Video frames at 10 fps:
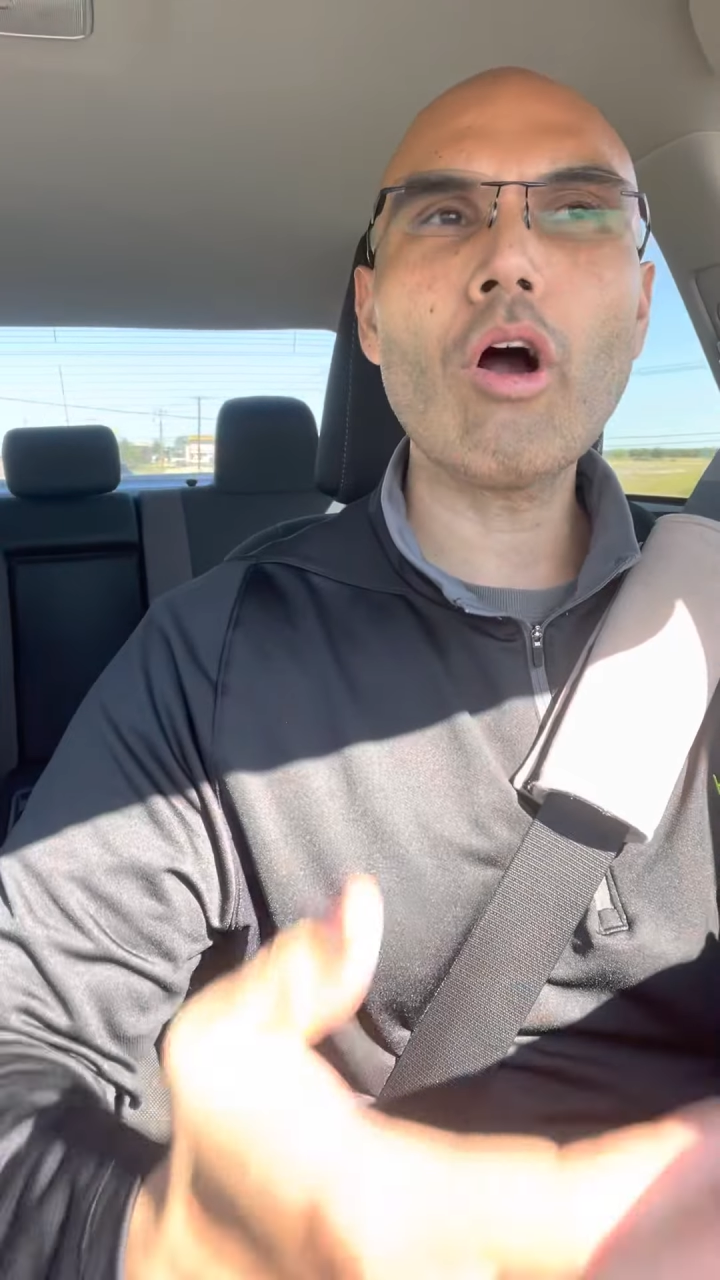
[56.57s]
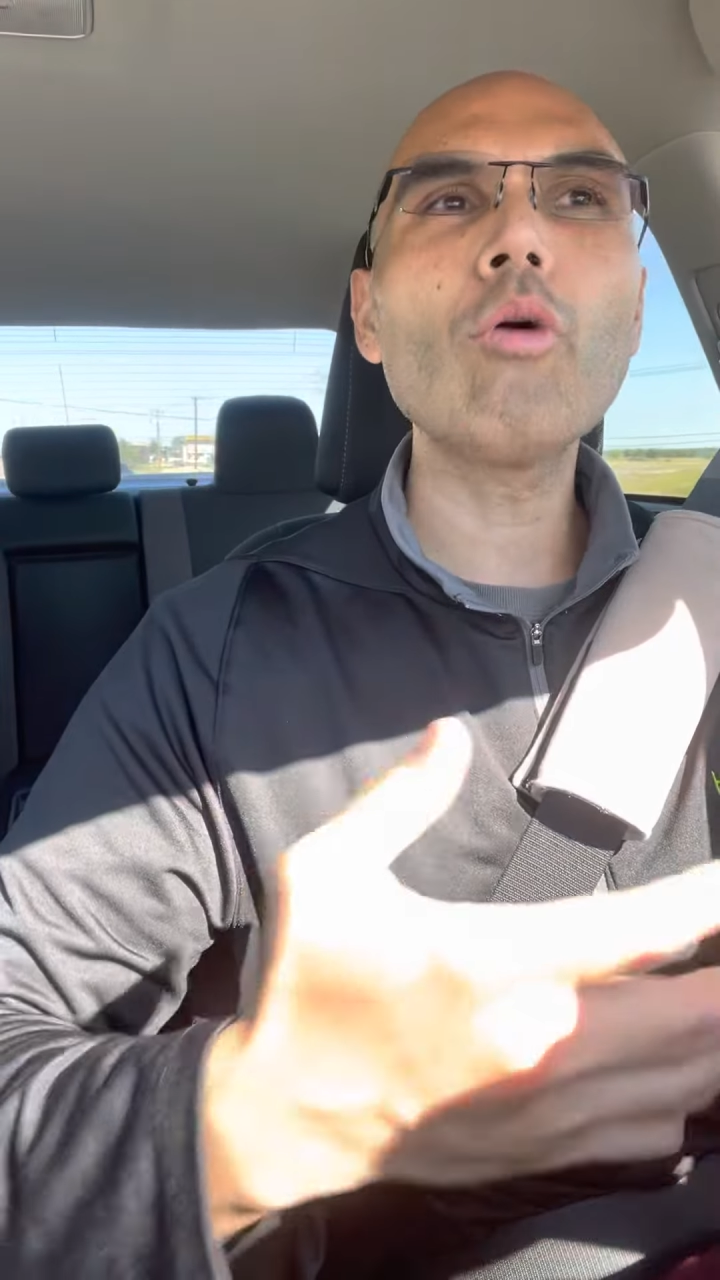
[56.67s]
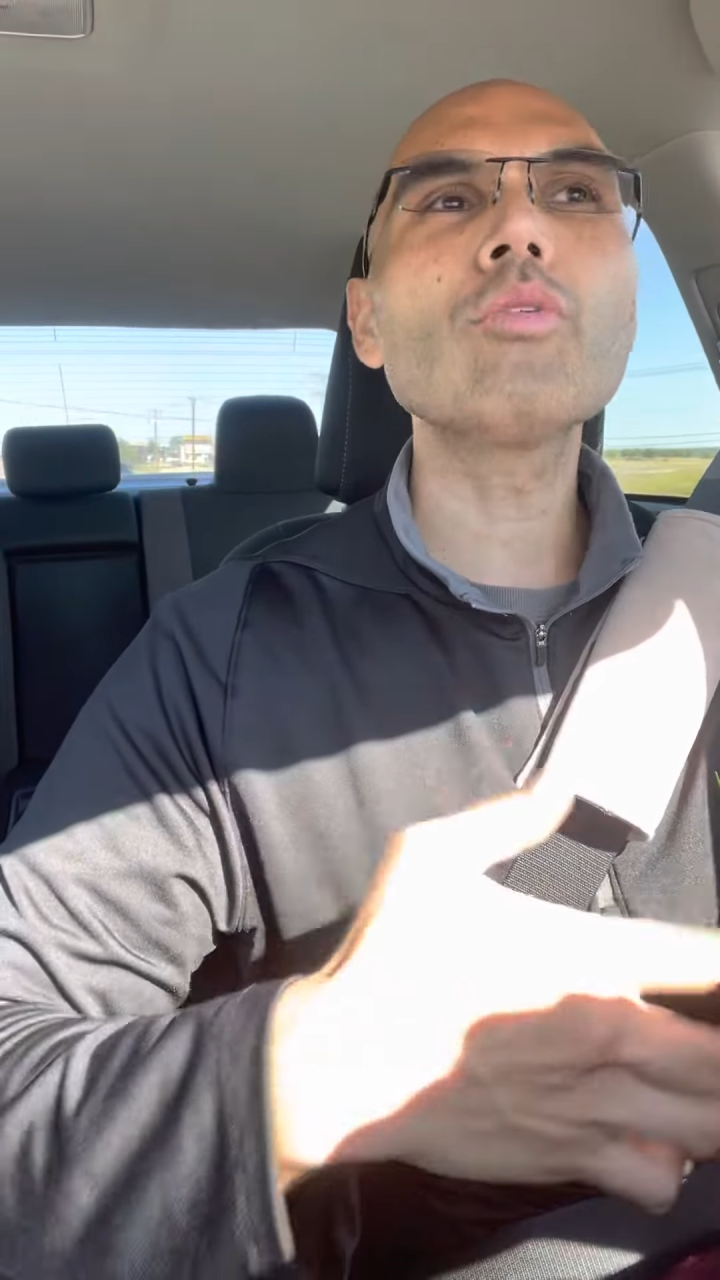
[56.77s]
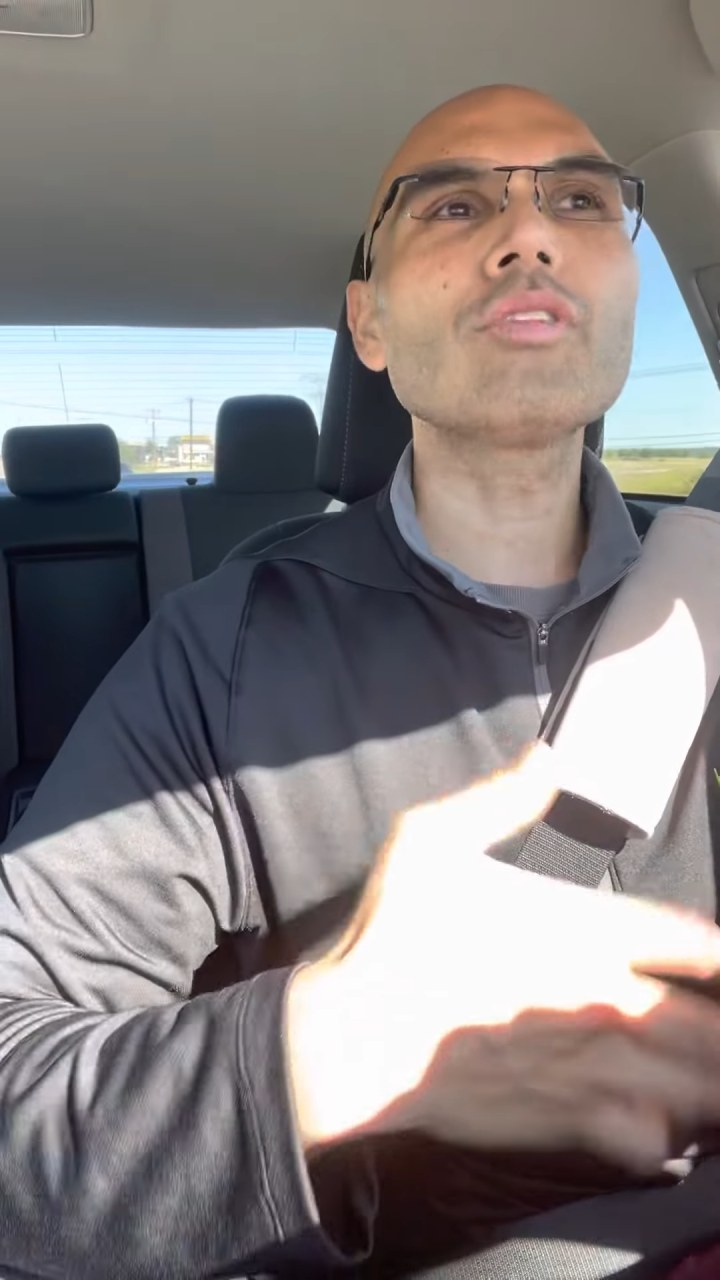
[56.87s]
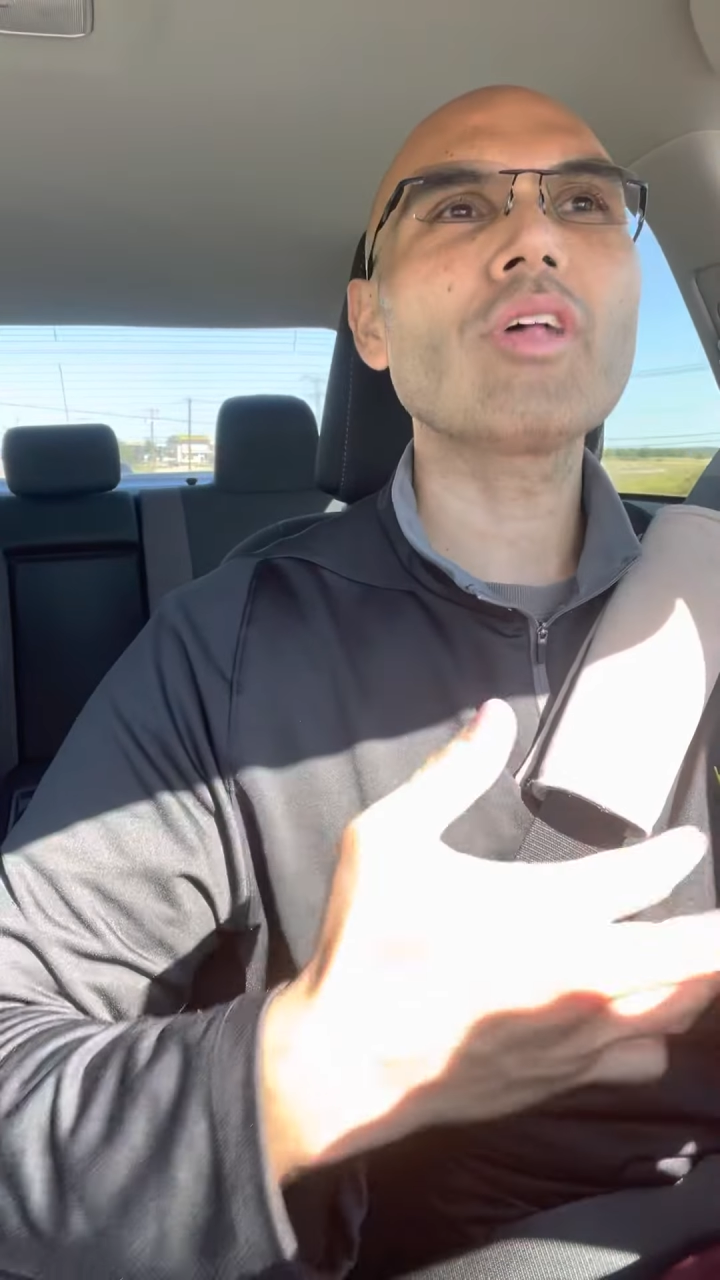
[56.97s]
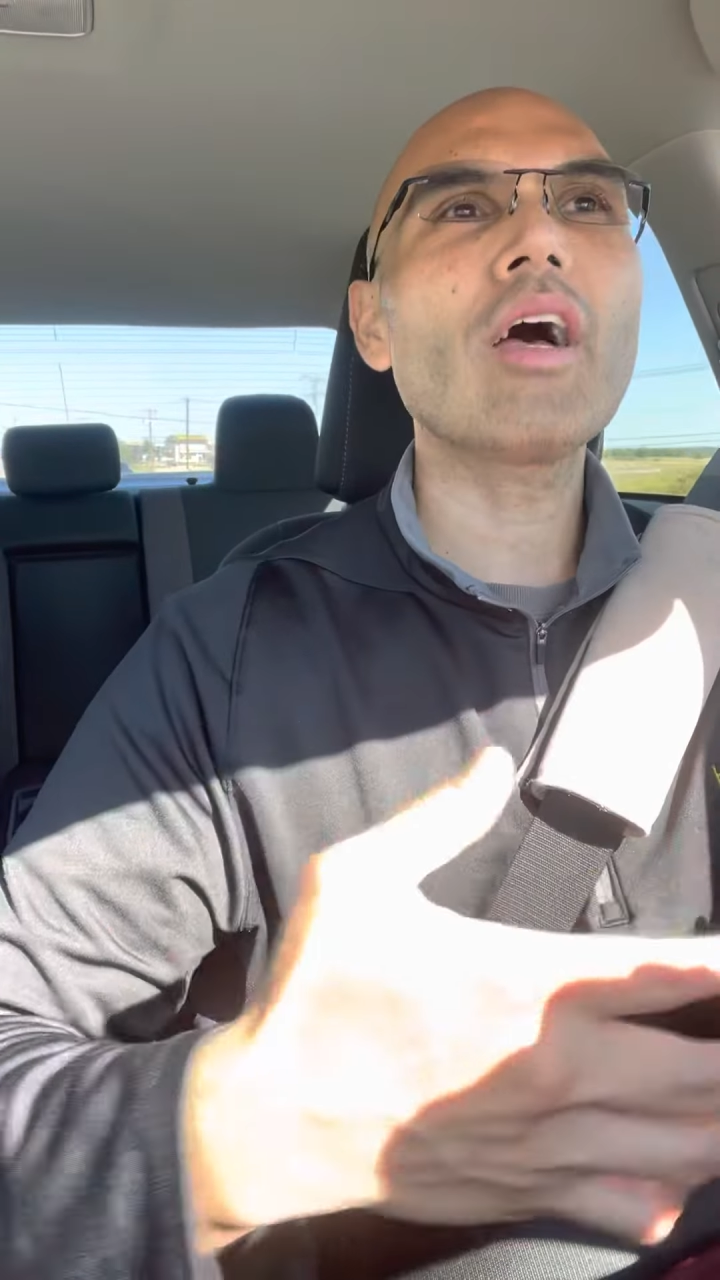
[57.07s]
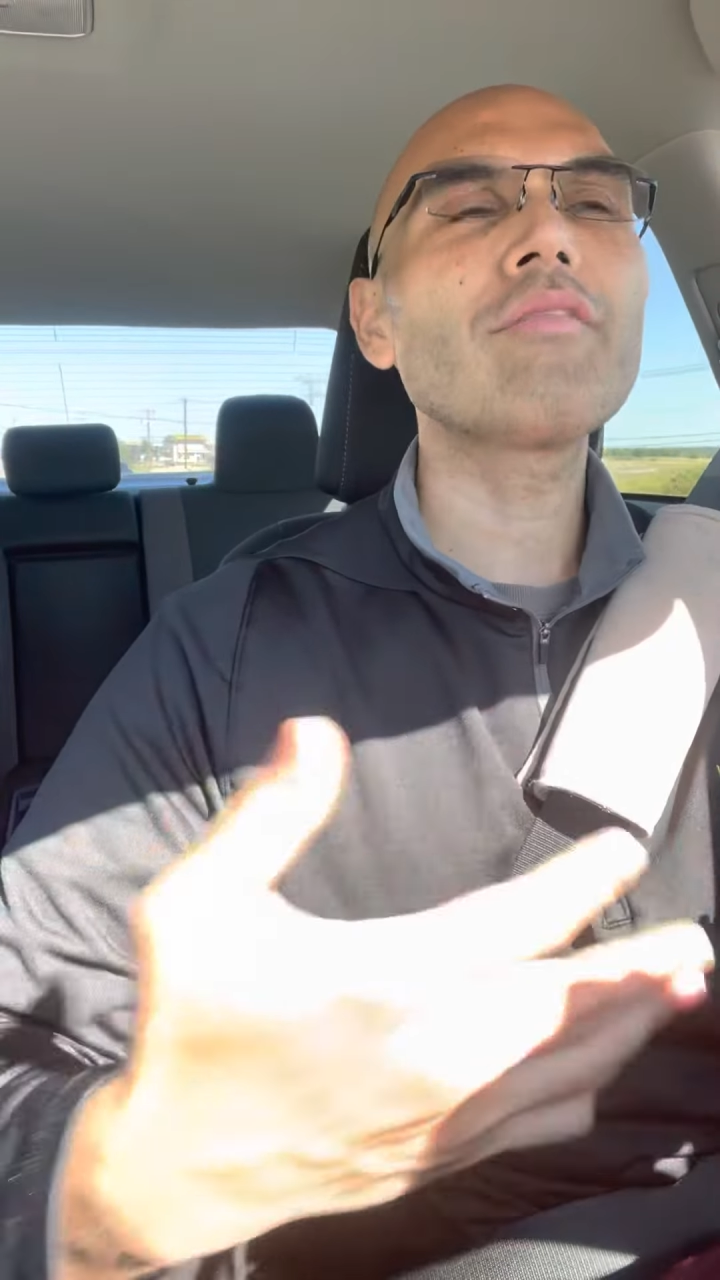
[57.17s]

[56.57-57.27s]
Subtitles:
always have